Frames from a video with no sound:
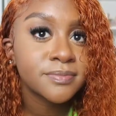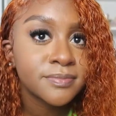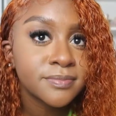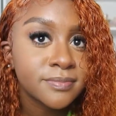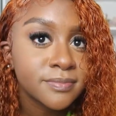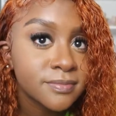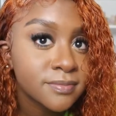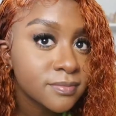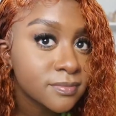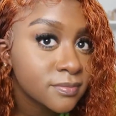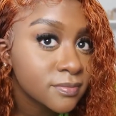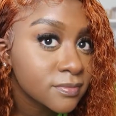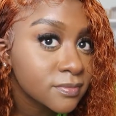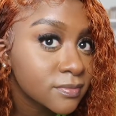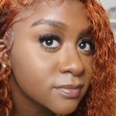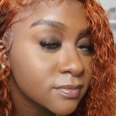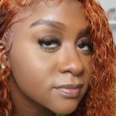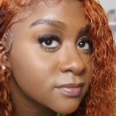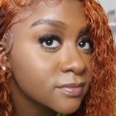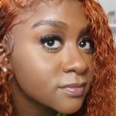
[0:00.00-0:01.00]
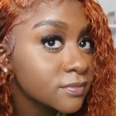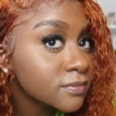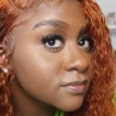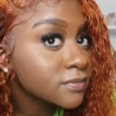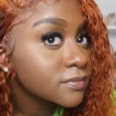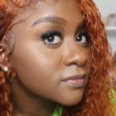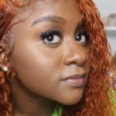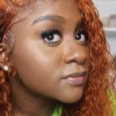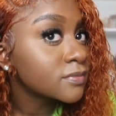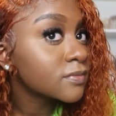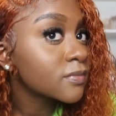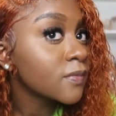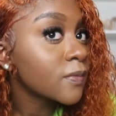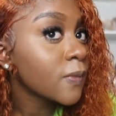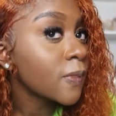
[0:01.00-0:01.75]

(silence)